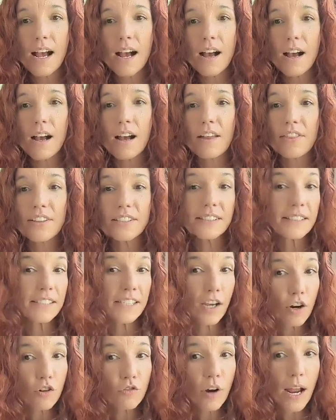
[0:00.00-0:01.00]
The
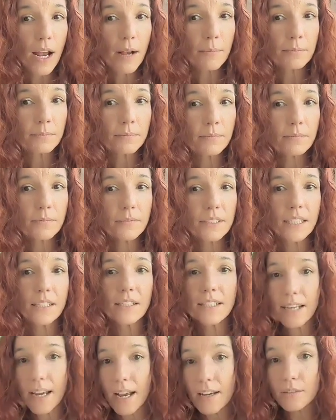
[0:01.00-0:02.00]
CRM that
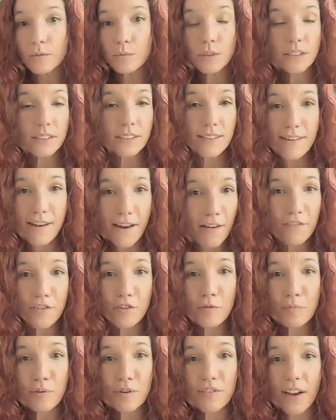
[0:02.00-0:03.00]
again was
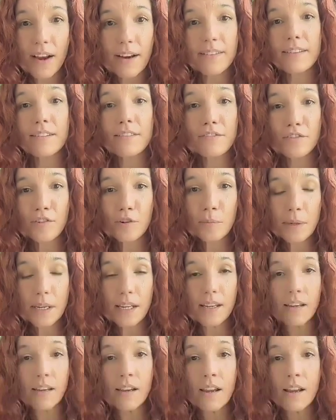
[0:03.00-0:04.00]
never provided for
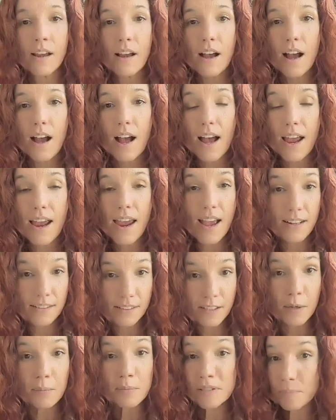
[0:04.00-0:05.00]
me. I
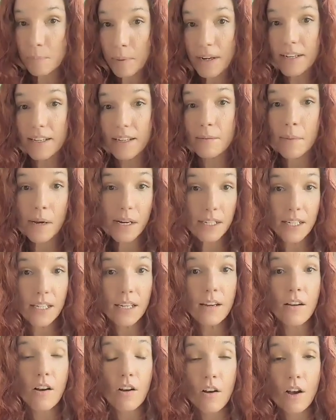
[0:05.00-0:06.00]
ended up spending
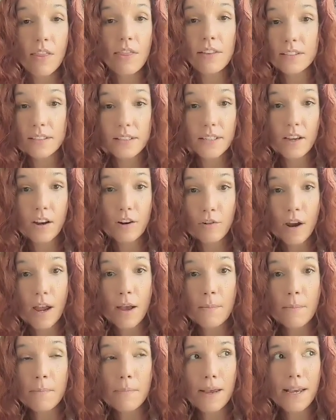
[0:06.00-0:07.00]
money on the
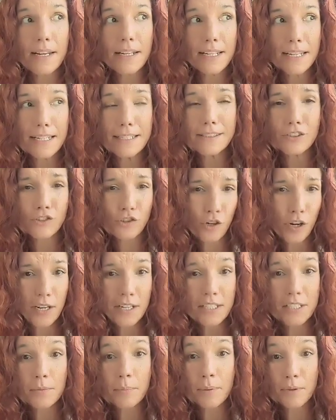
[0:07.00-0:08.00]
CRM and he's
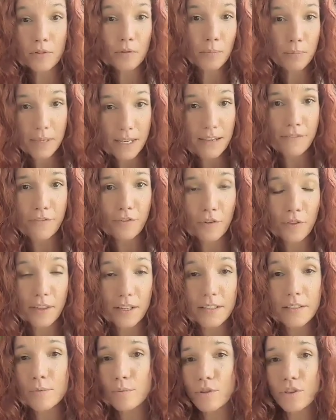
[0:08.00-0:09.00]
trying to bill me for
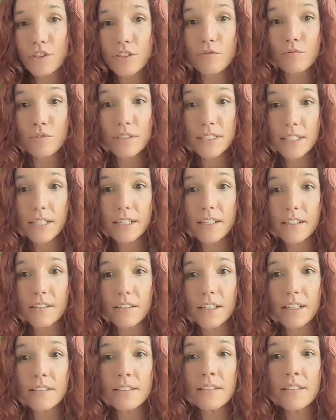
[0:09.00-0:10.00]
this, which is
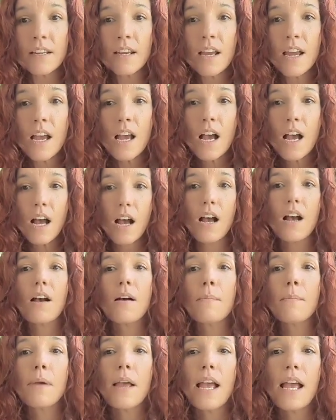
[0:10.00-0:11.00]
ridiculous.
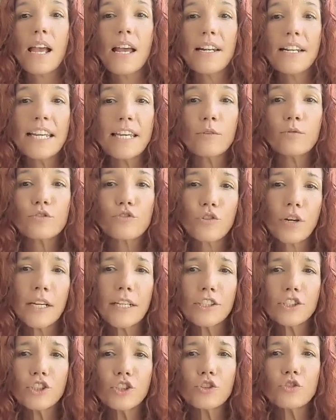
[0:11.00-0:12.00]
And he was
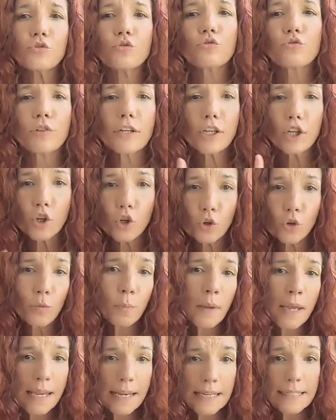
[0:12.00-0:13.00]
trying to
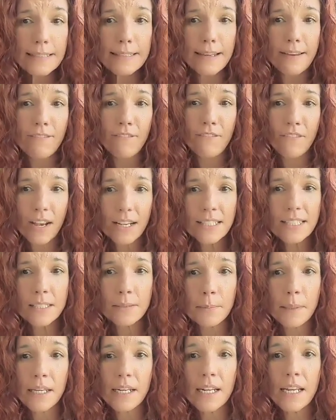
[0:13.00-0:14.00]
recoup his
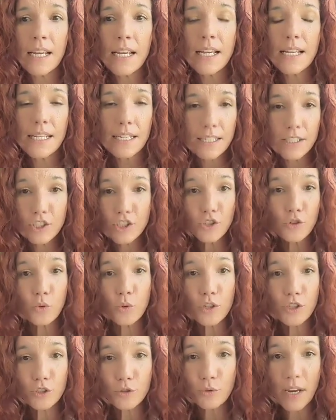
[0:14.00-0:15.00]
investment
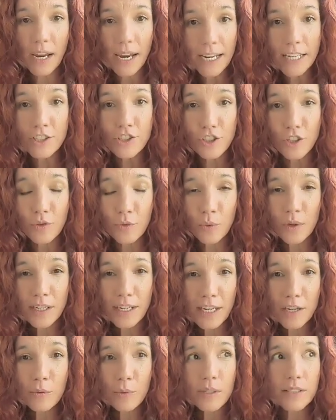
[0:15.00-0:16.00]
into a new agent when
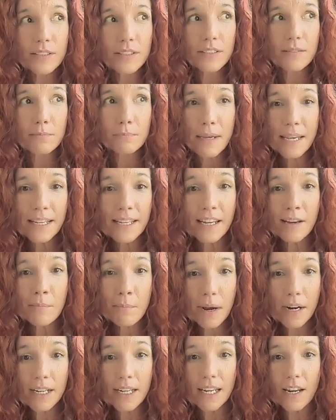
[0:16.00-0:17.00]
he was making
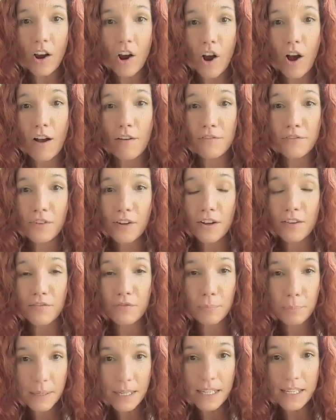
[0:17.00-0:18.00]
money off
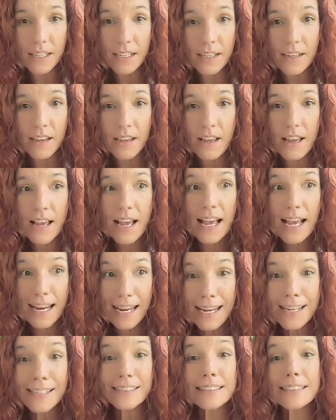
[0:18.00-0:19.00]
of me
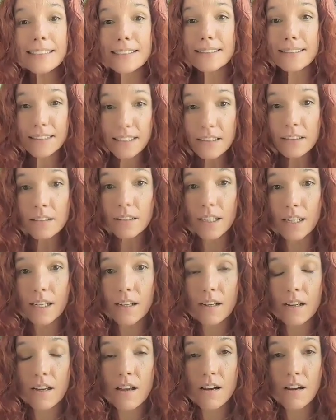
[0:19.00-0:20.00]
and
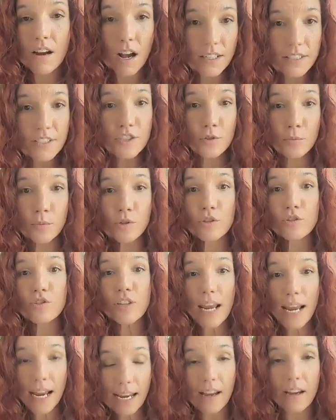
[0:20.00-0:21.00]
stealing
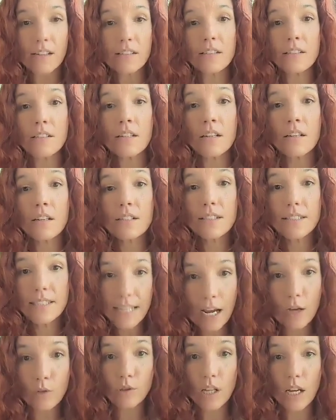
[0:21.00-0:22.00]
customers and
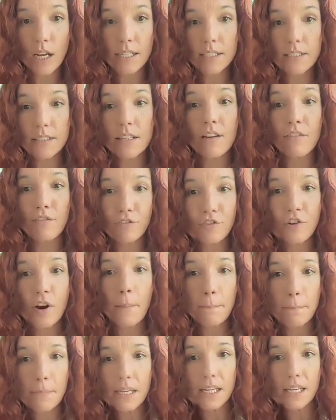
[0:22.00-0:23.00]
downlines
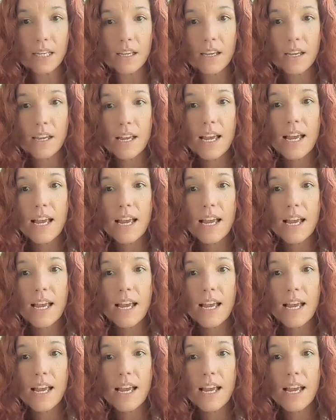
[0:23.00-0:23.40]
from me.